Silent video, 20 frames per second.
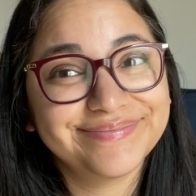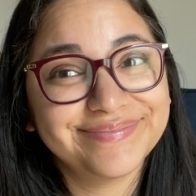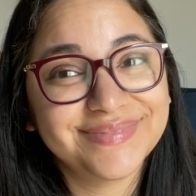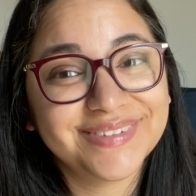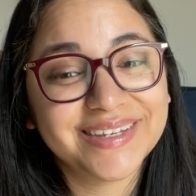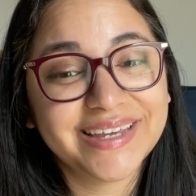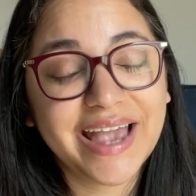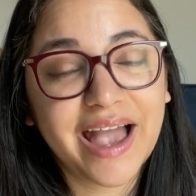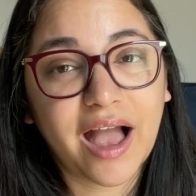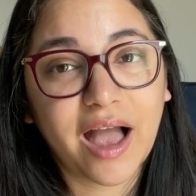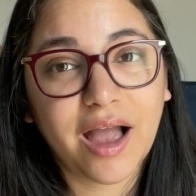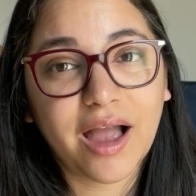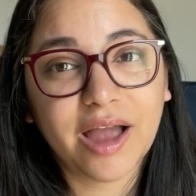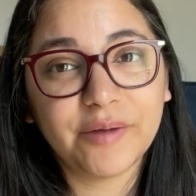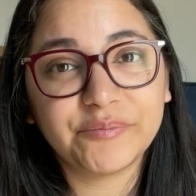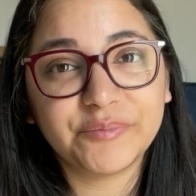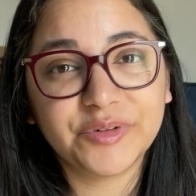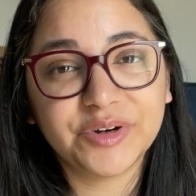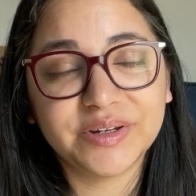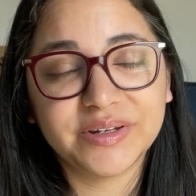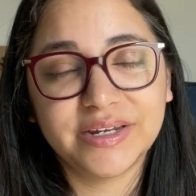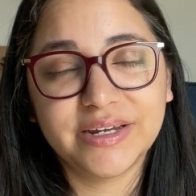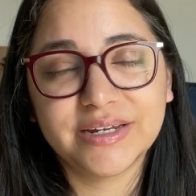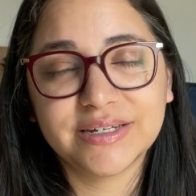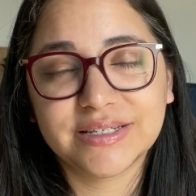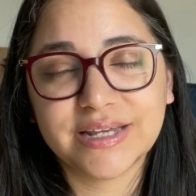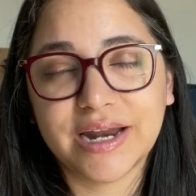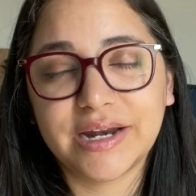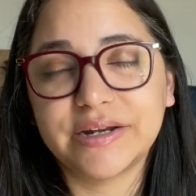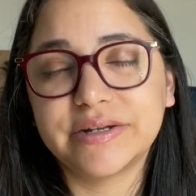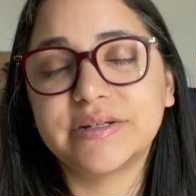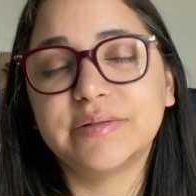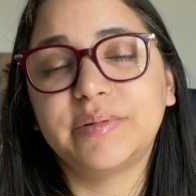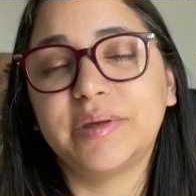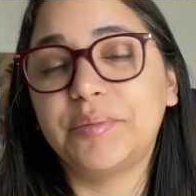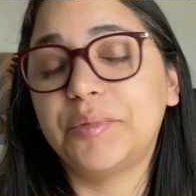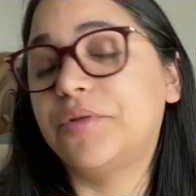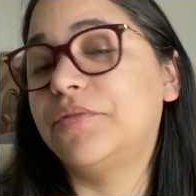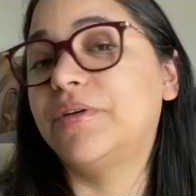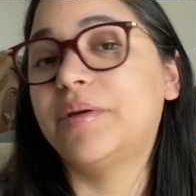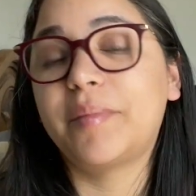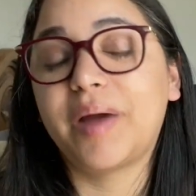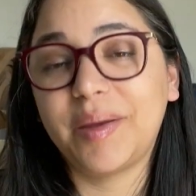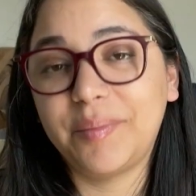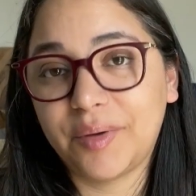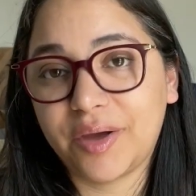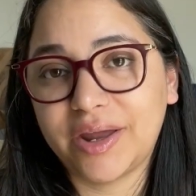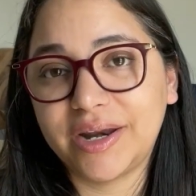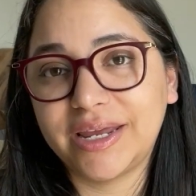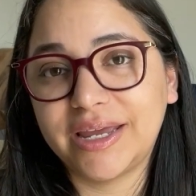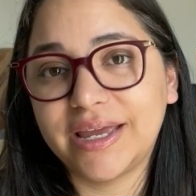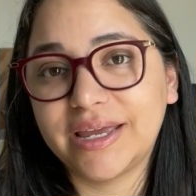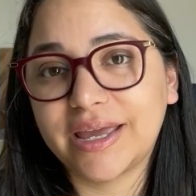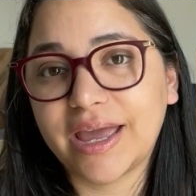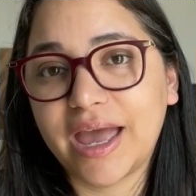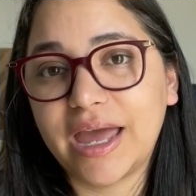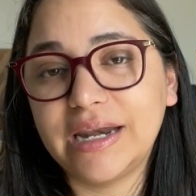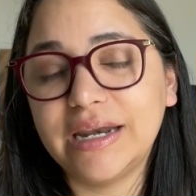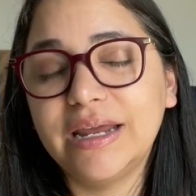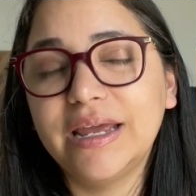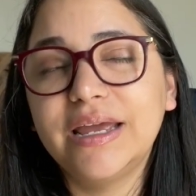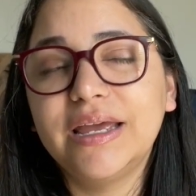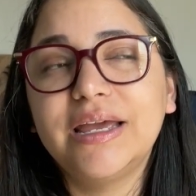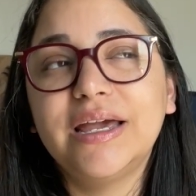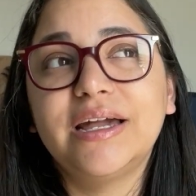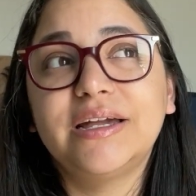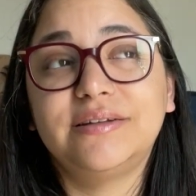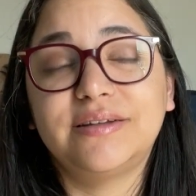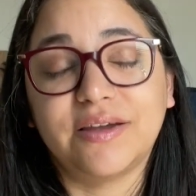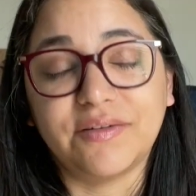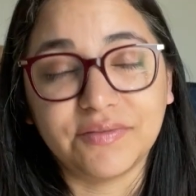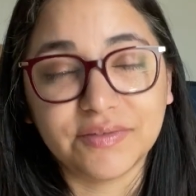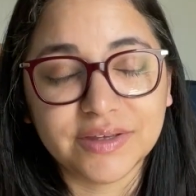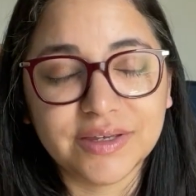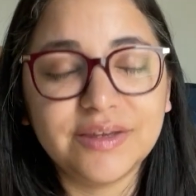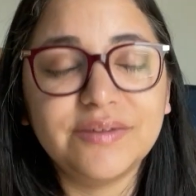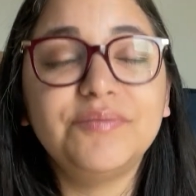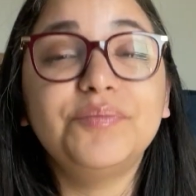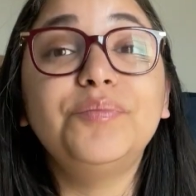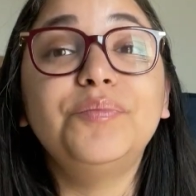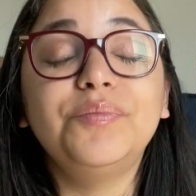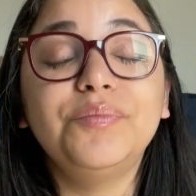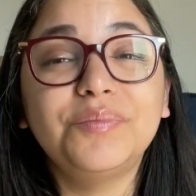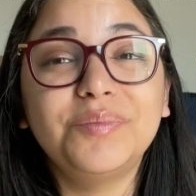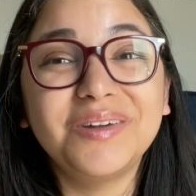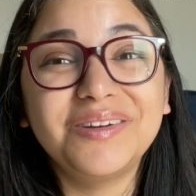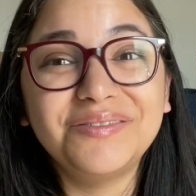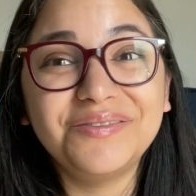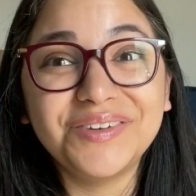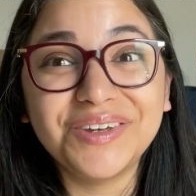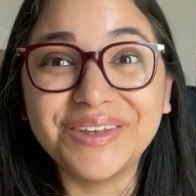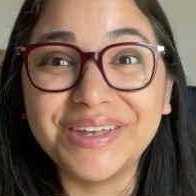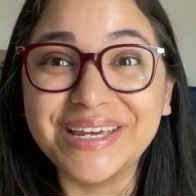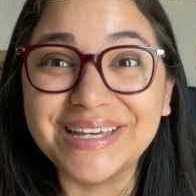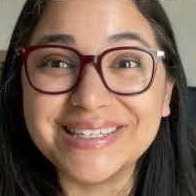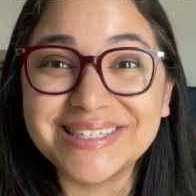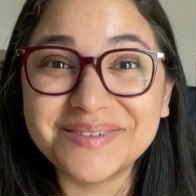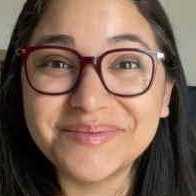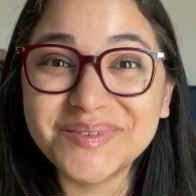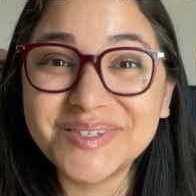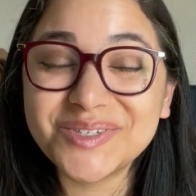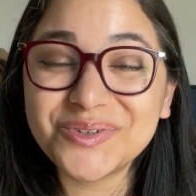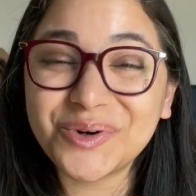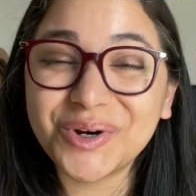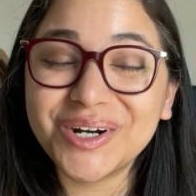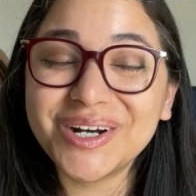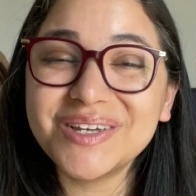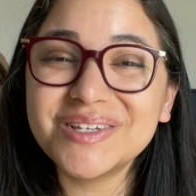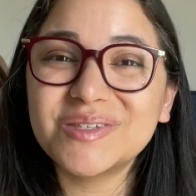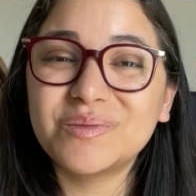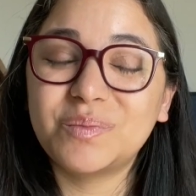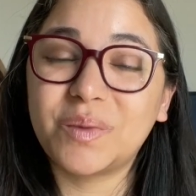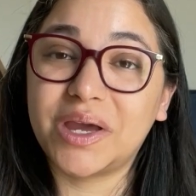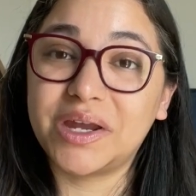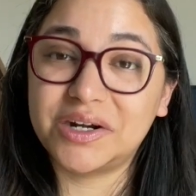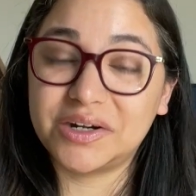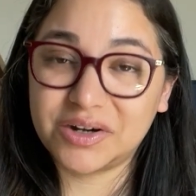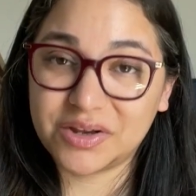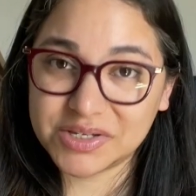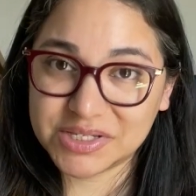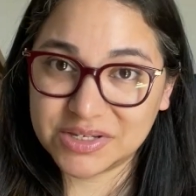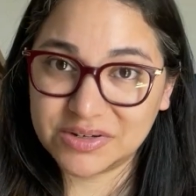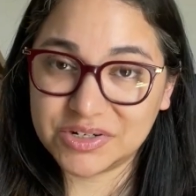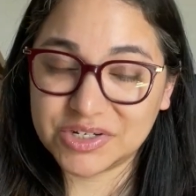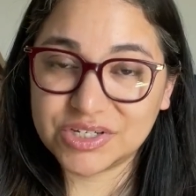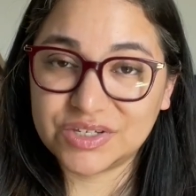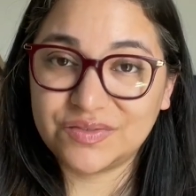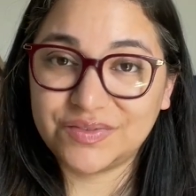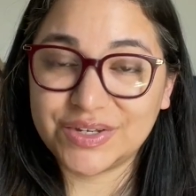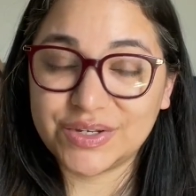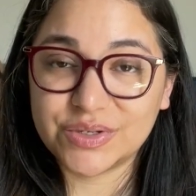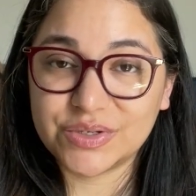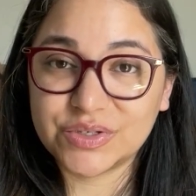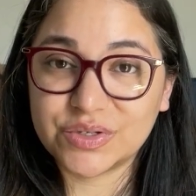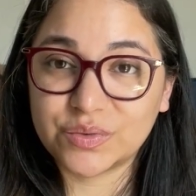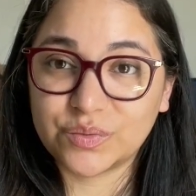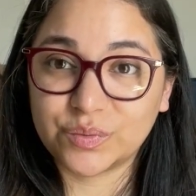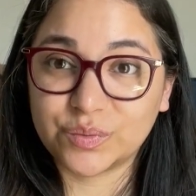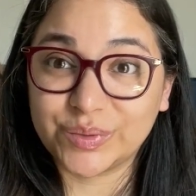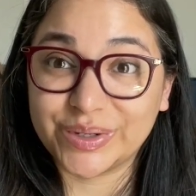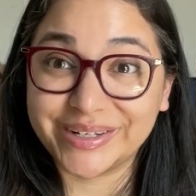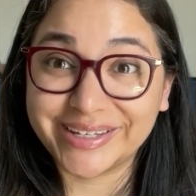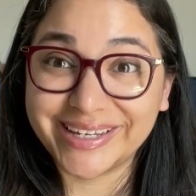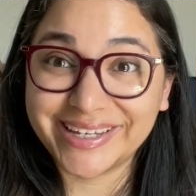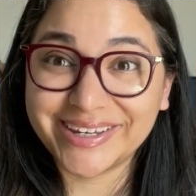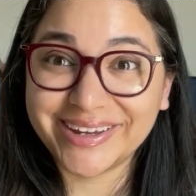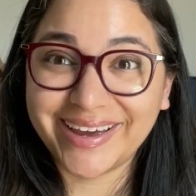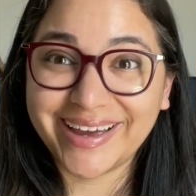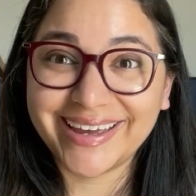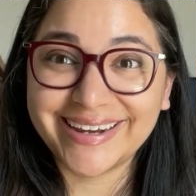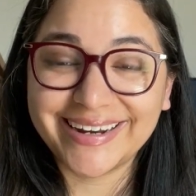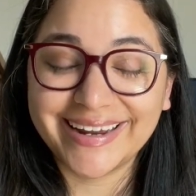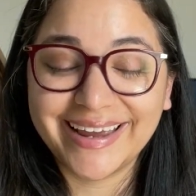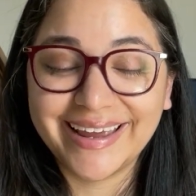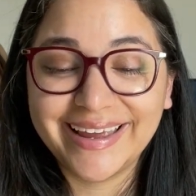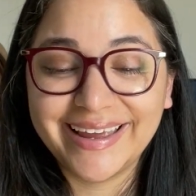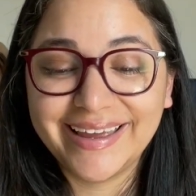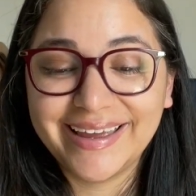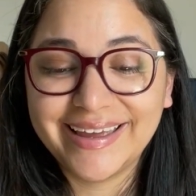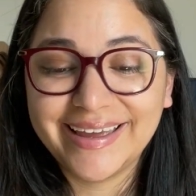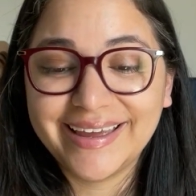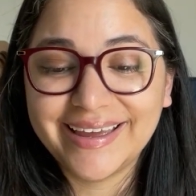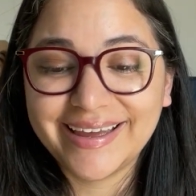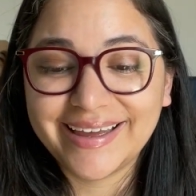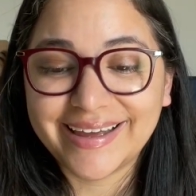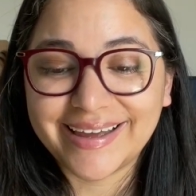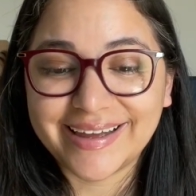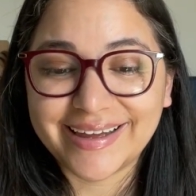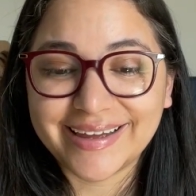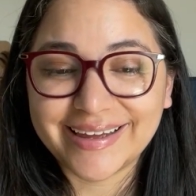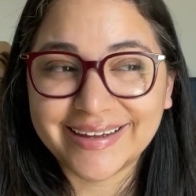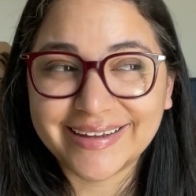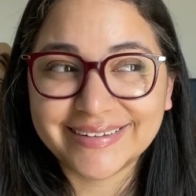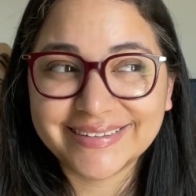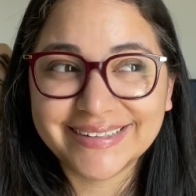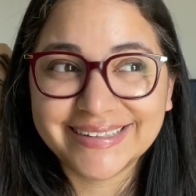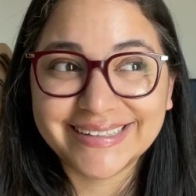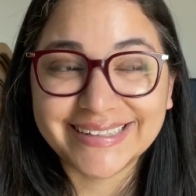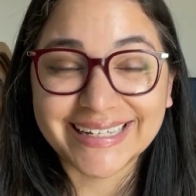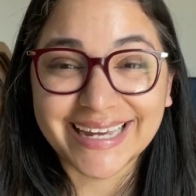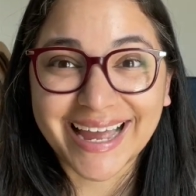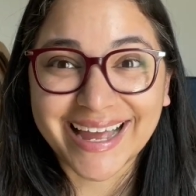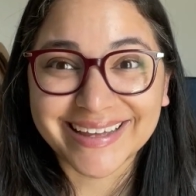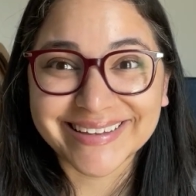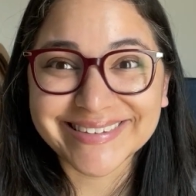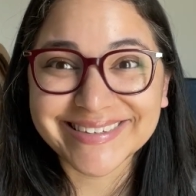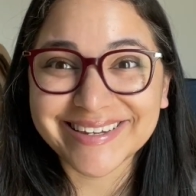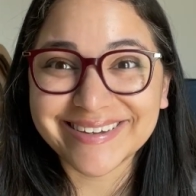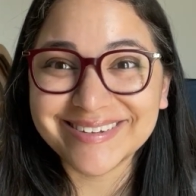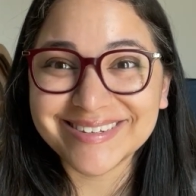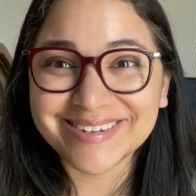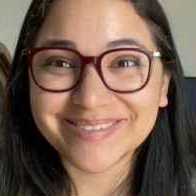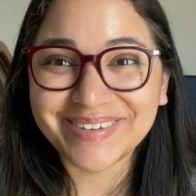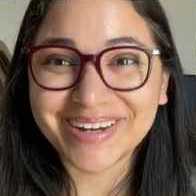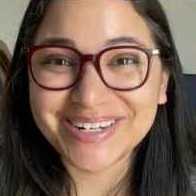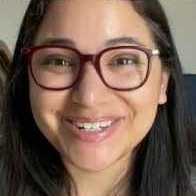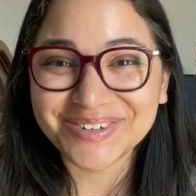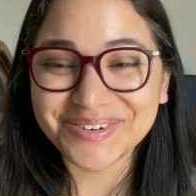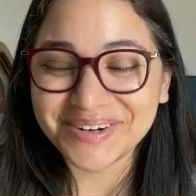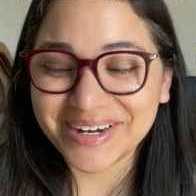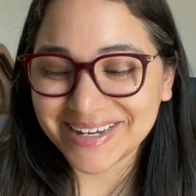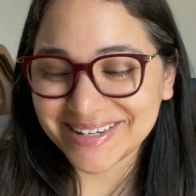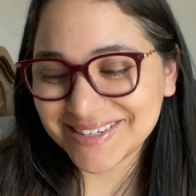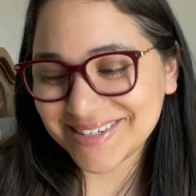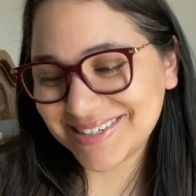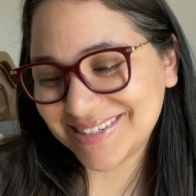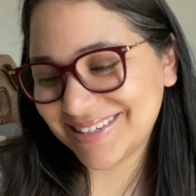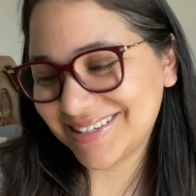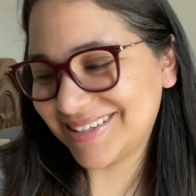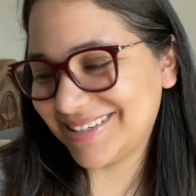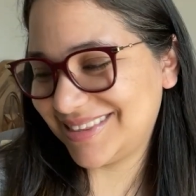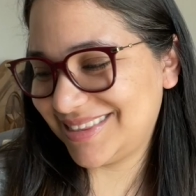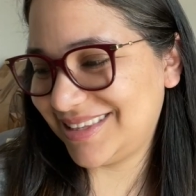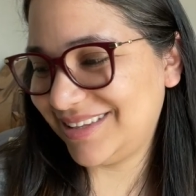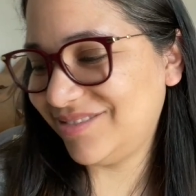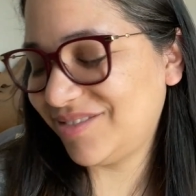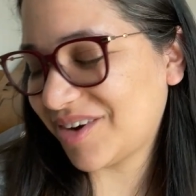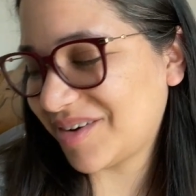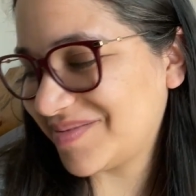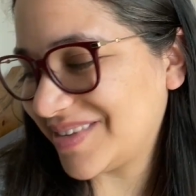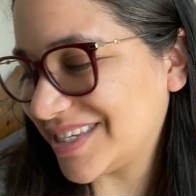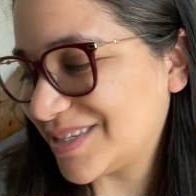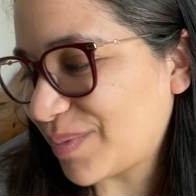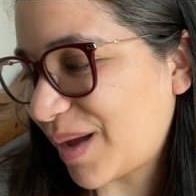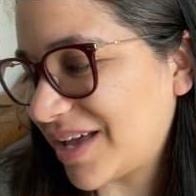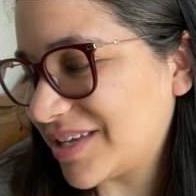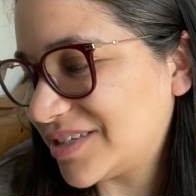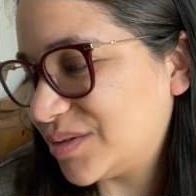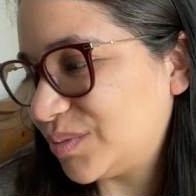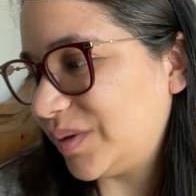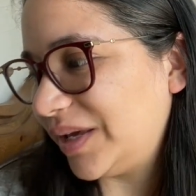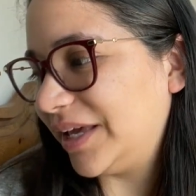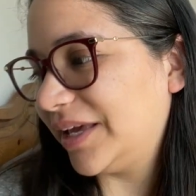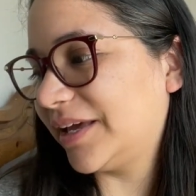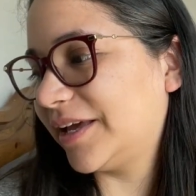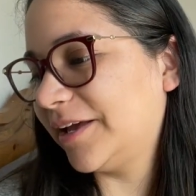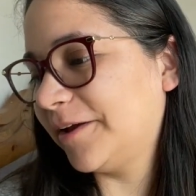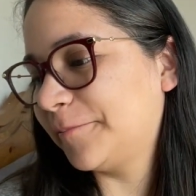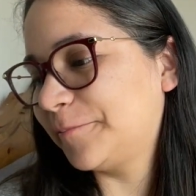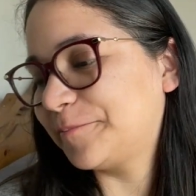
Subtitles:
yeah, I'm really excited to be moving my body again. Definitely been feeling some soreness, but it also just feels really good. Yeah, so those are my joys from this past week.